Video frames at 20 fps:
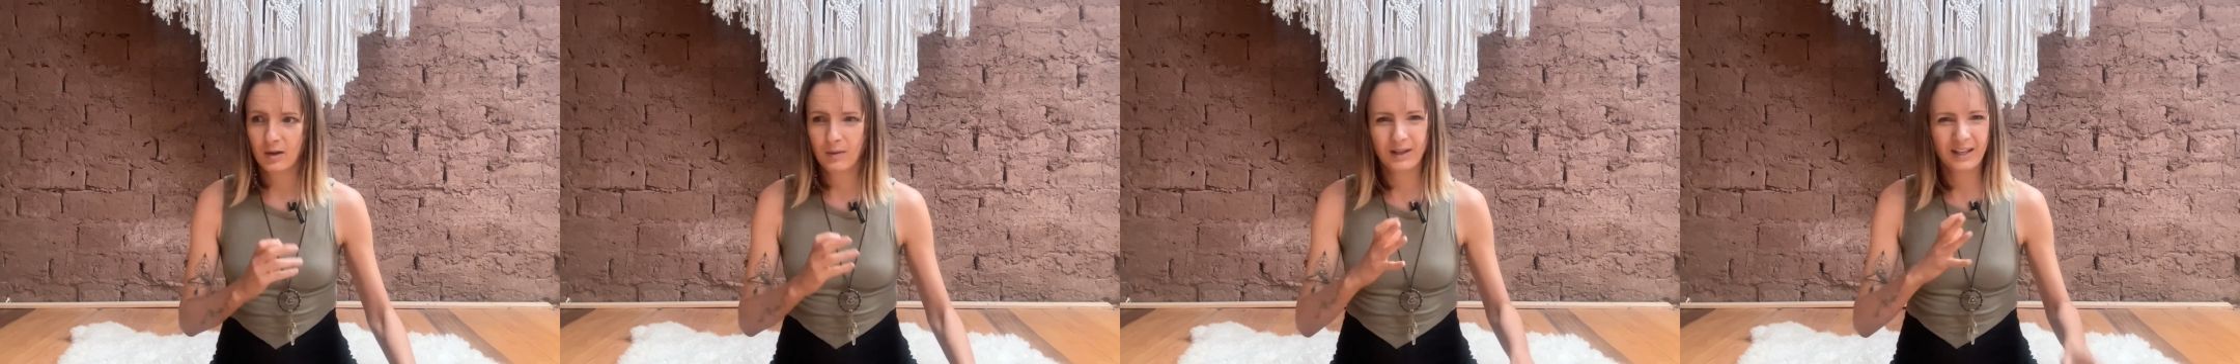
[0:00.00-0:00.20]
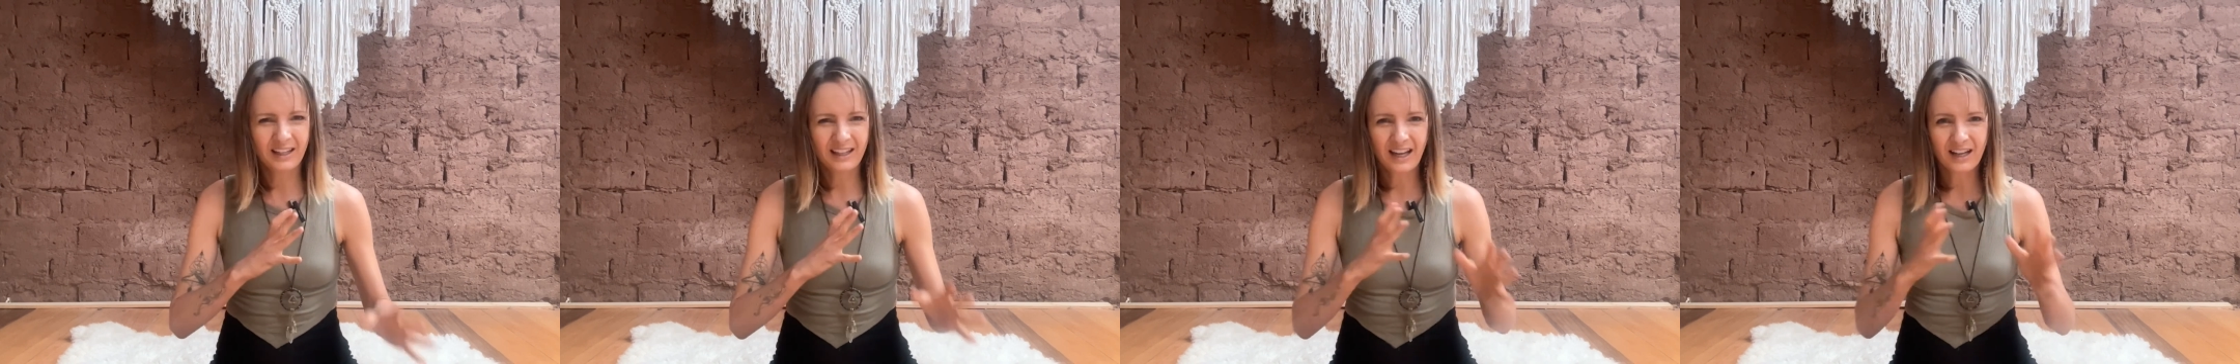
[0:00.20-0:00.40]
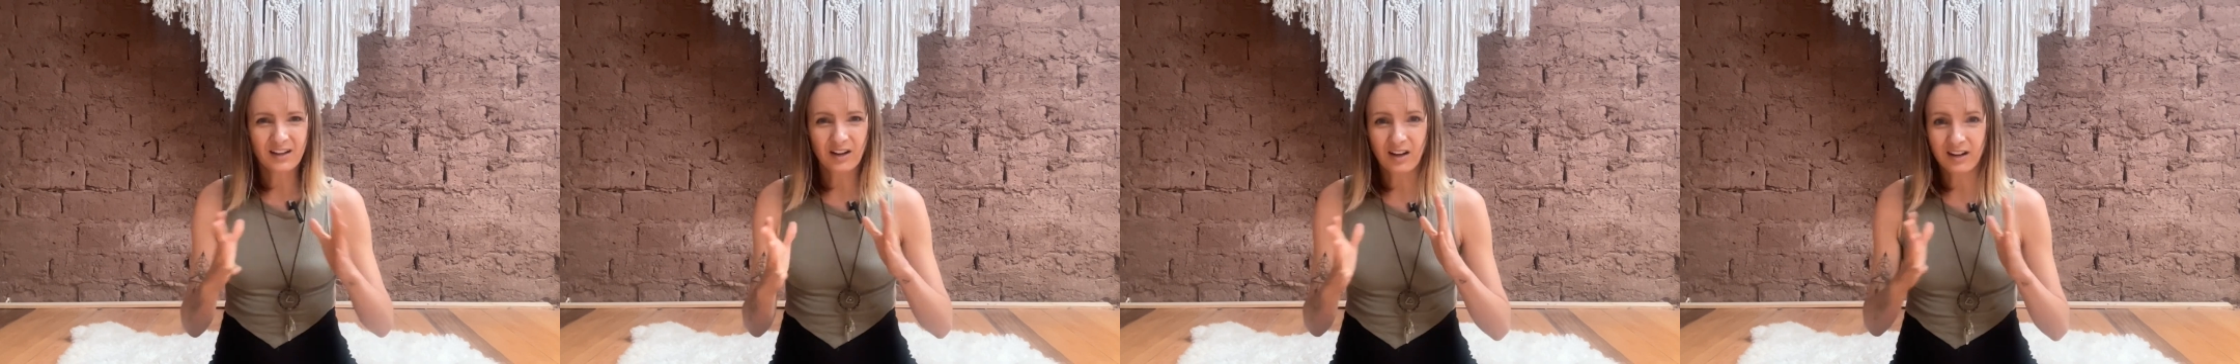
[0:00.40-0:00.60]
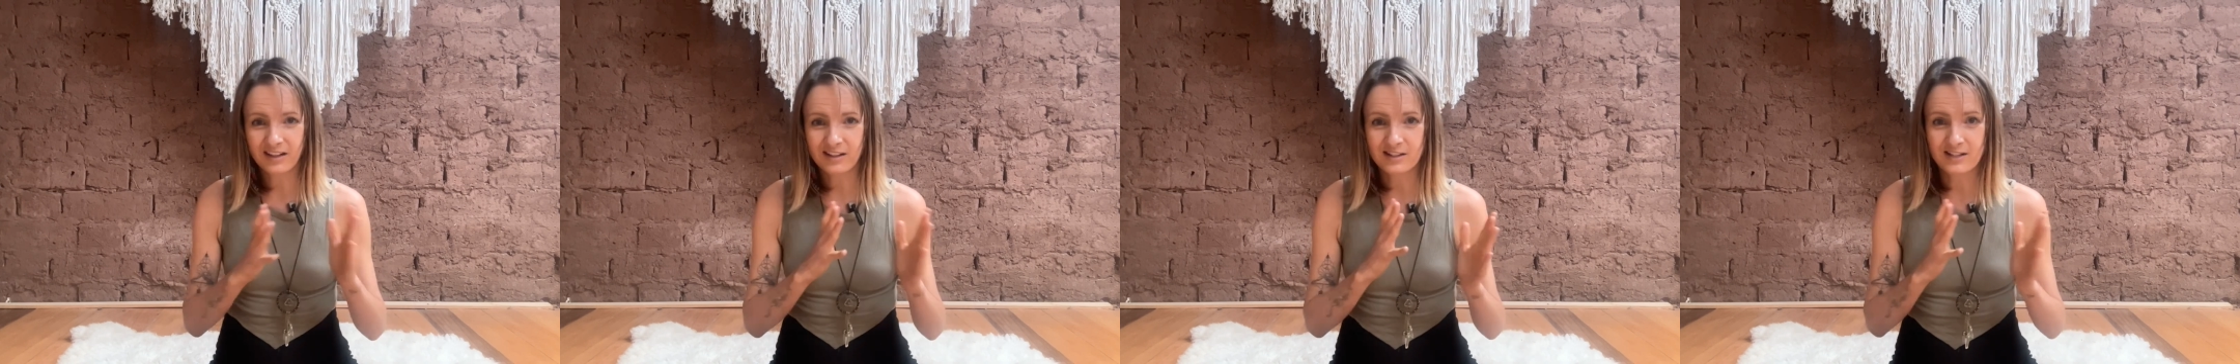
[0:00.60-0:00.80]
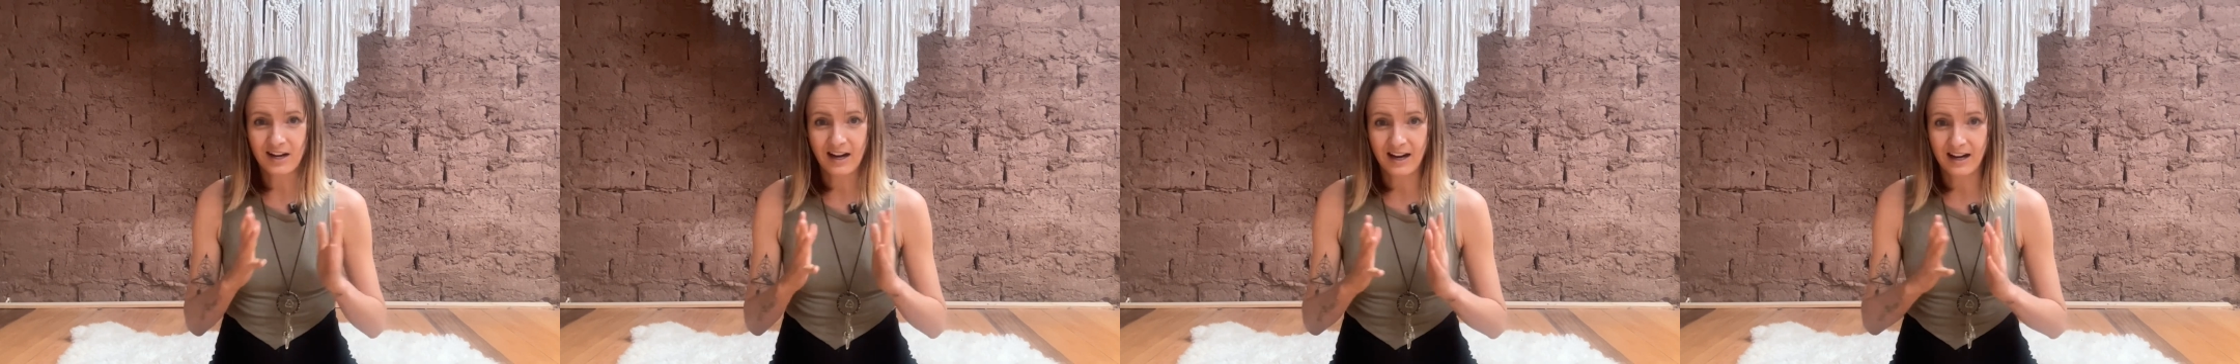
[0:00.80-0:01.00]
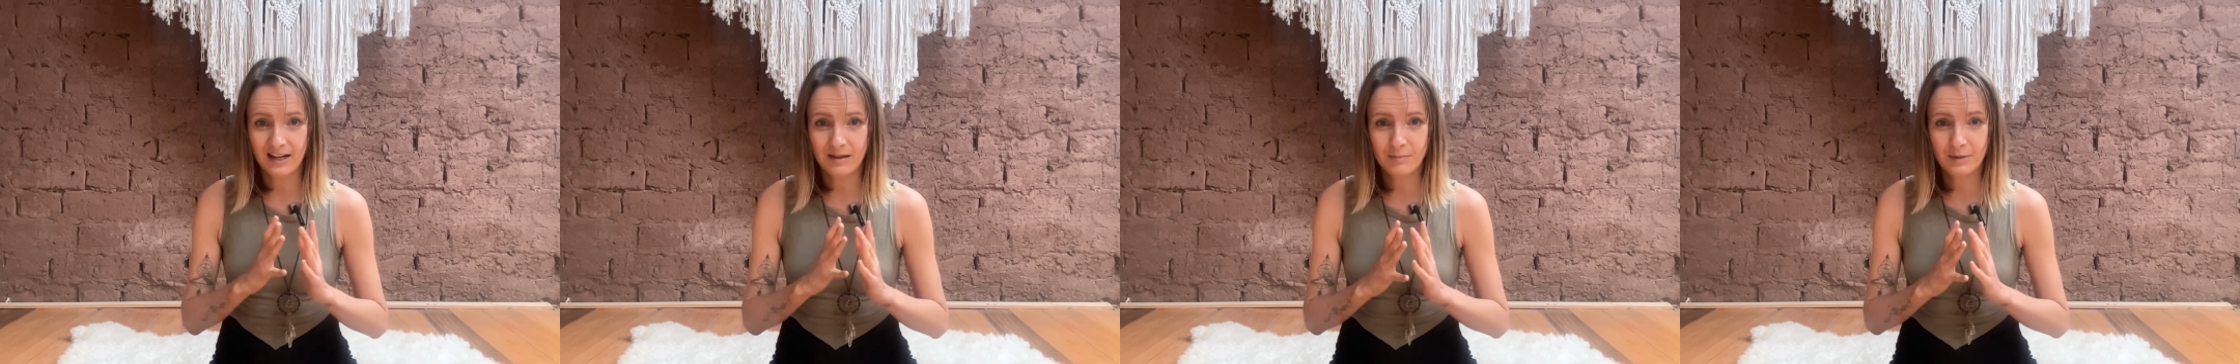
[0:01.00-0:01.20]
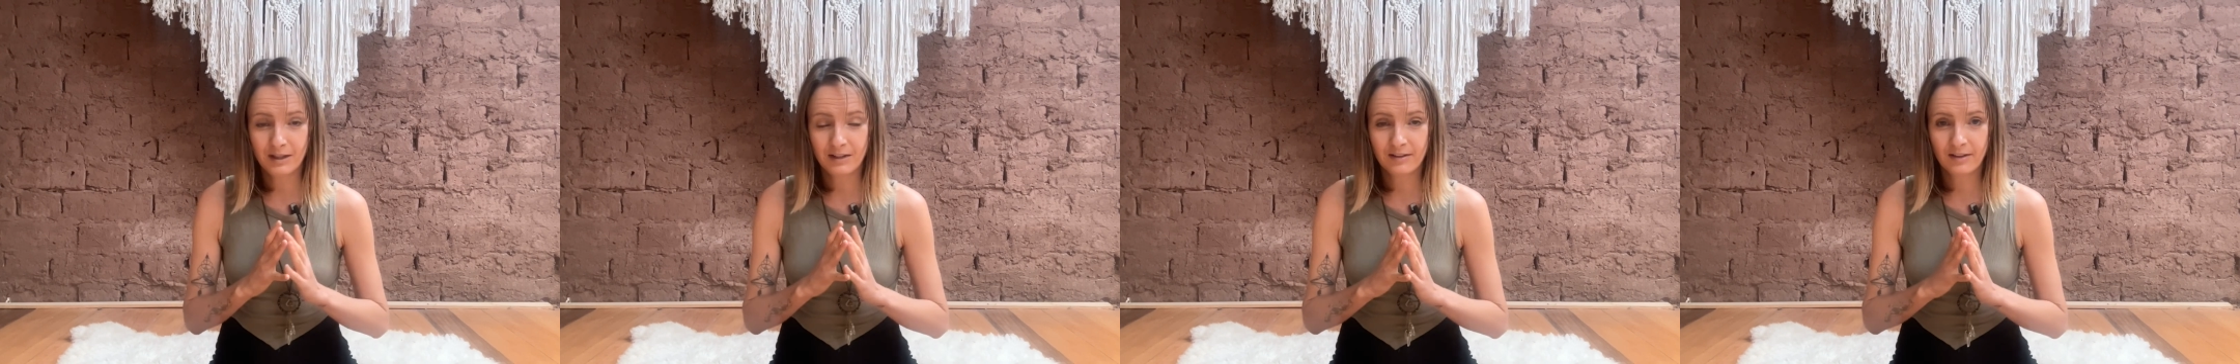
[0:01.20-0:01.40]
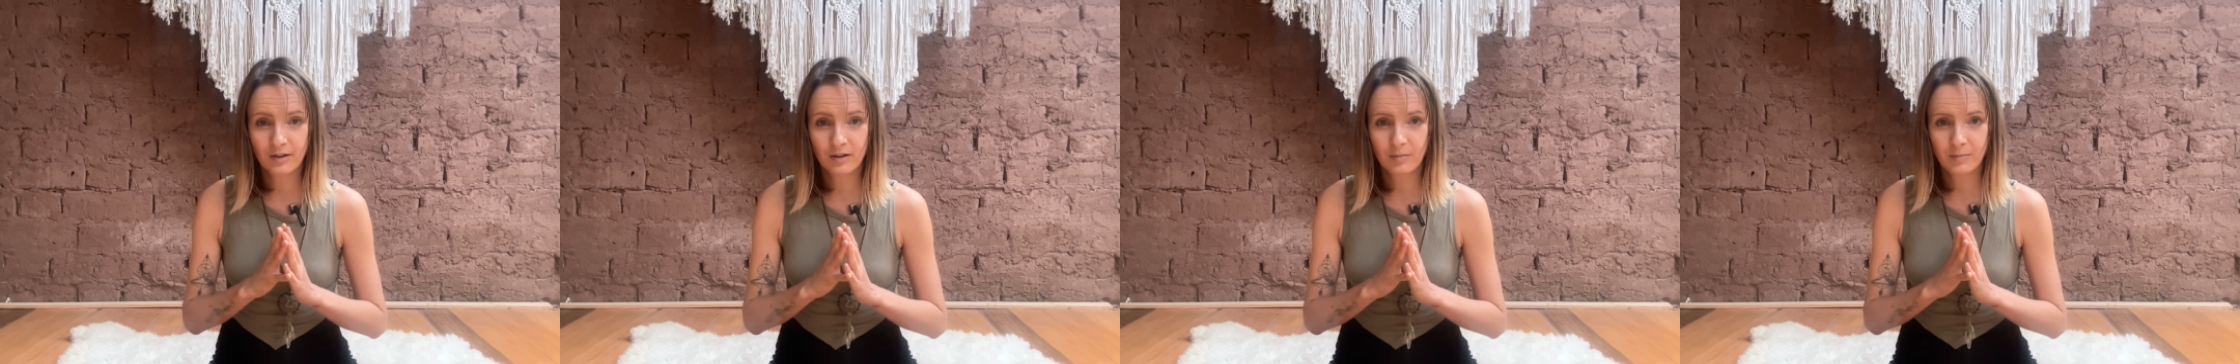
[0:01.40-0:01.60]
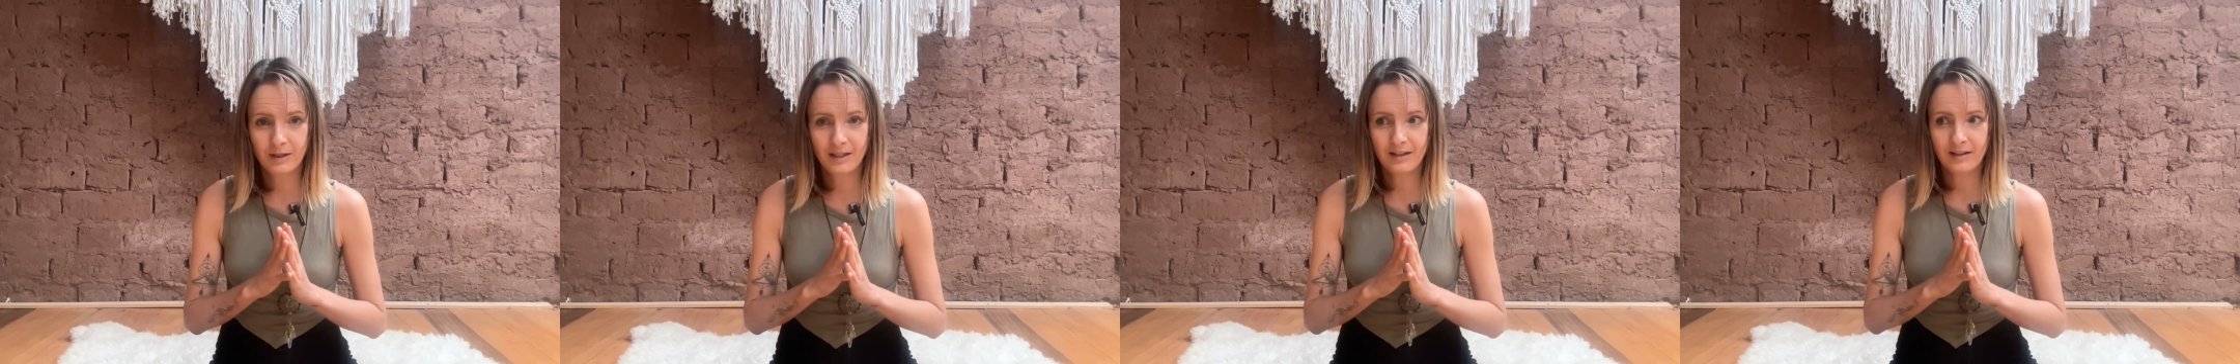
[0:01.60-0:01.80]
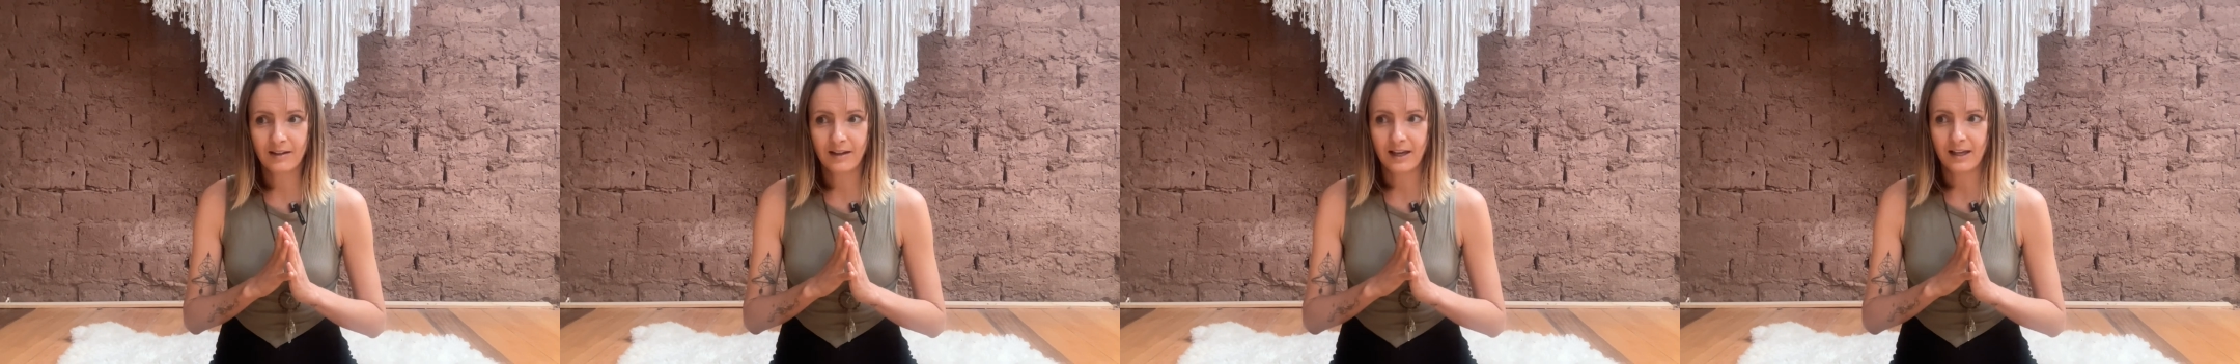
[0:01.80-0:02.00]
we can get caught in time a little
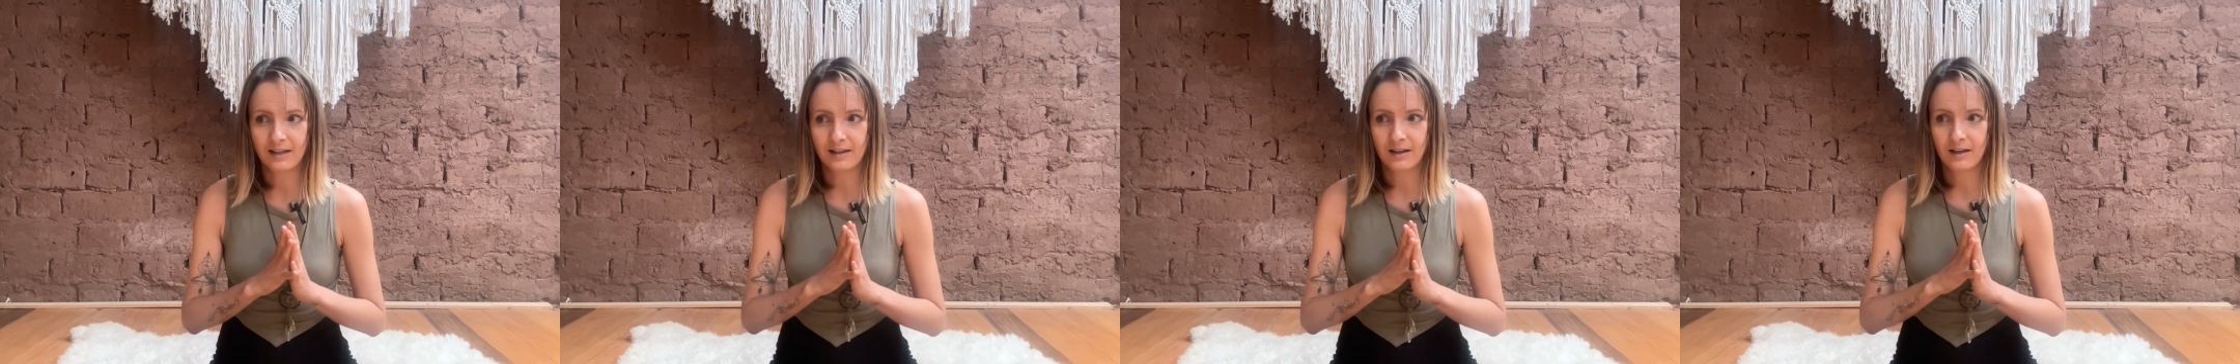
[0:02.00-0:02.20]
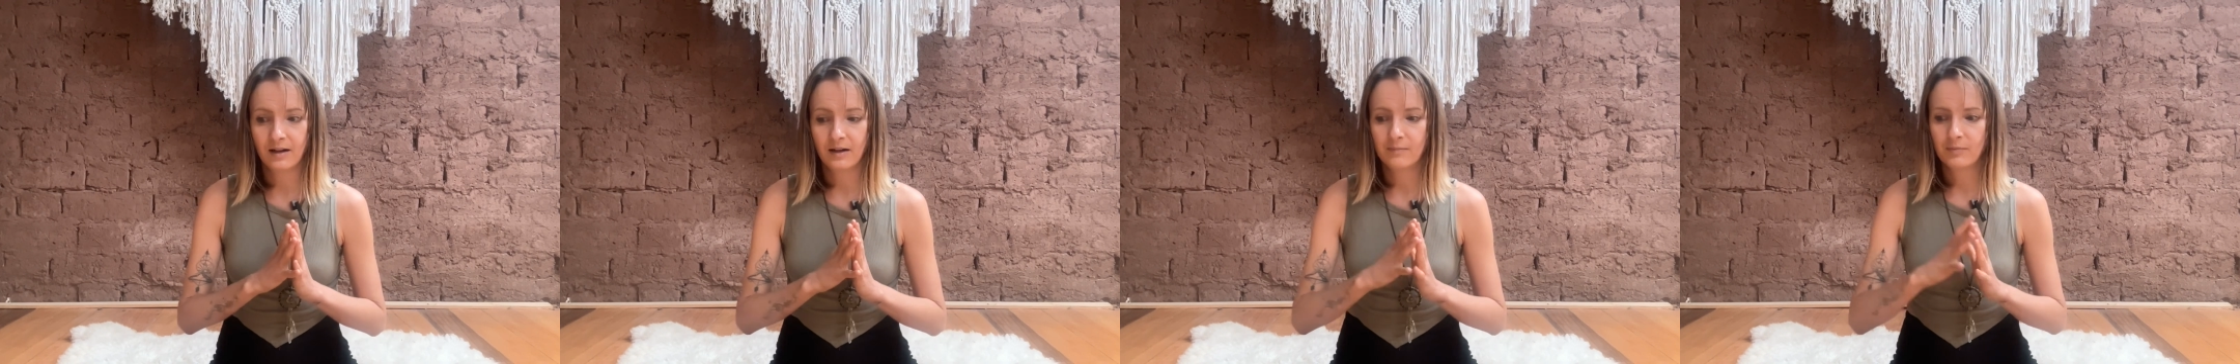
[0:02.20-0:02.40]
bit, like,